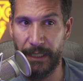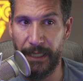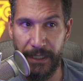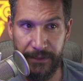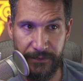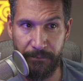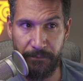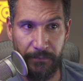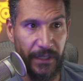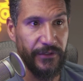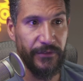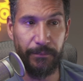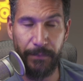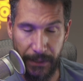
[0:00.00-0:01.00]
it's
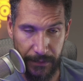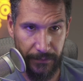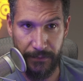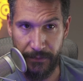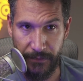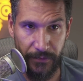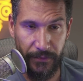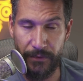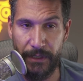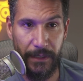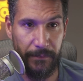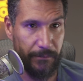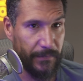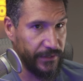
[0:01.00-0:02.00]
much better. You
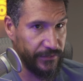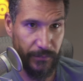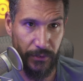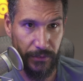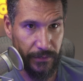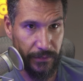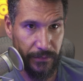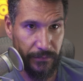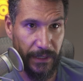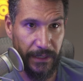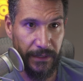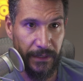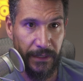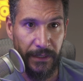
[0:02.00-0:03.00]
get much more, right?